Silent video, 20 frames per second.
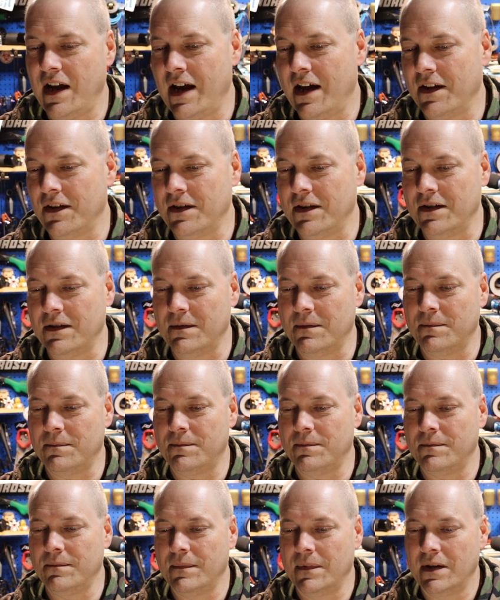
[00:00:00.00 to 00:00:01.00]
now the
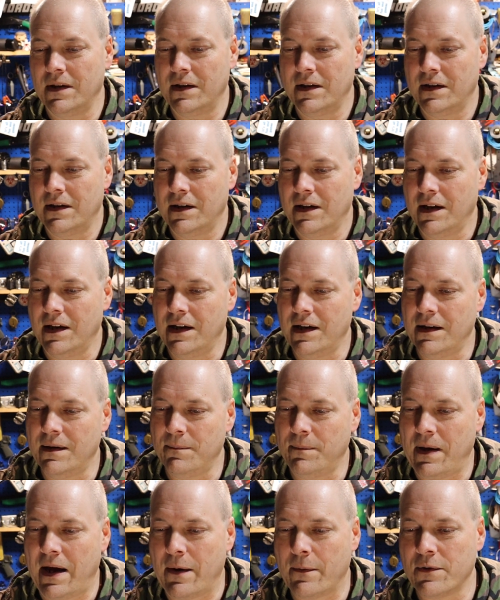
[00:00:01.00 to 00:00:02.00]
uh,
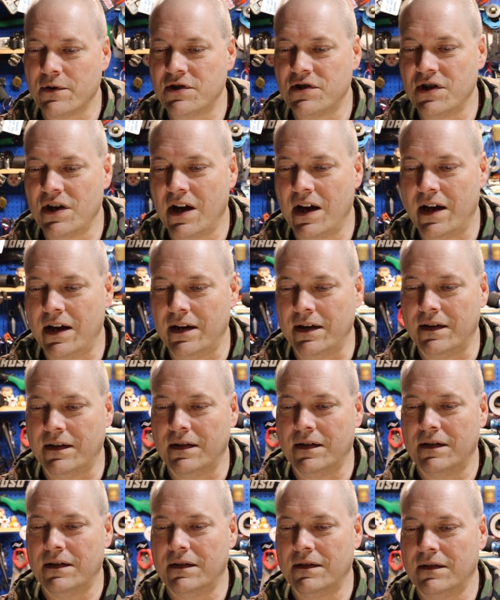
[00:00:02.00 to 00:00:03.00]

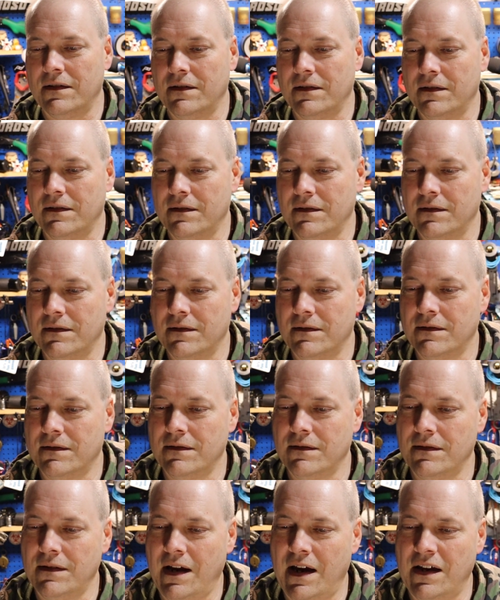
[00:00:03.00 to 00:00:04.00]
PowerShot
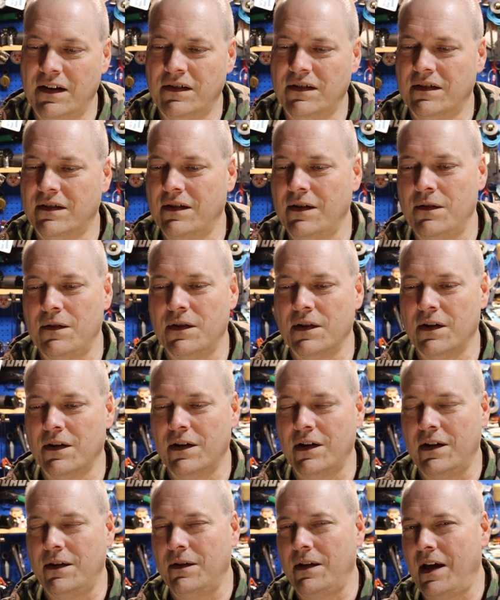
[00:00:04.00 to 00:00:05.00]

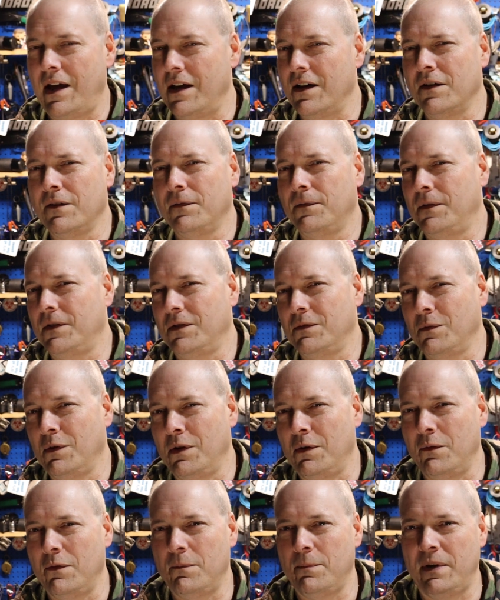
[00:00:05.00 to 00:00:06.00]
S230 ELPH is
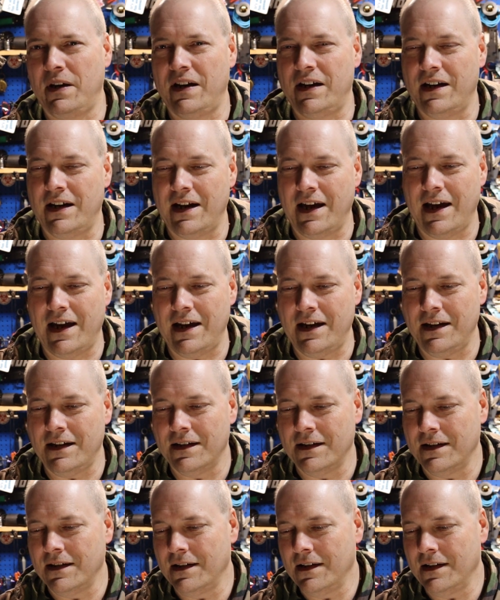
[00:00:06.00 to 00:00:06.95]
what it would be today.